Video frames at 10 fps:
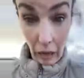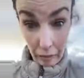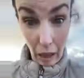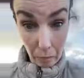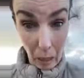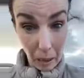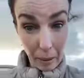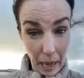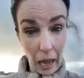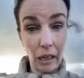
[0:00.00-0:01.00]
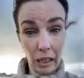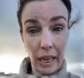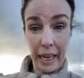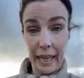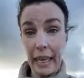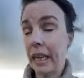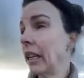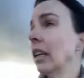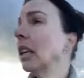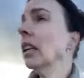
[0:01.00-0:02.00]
haven't had that baby yet," clearly.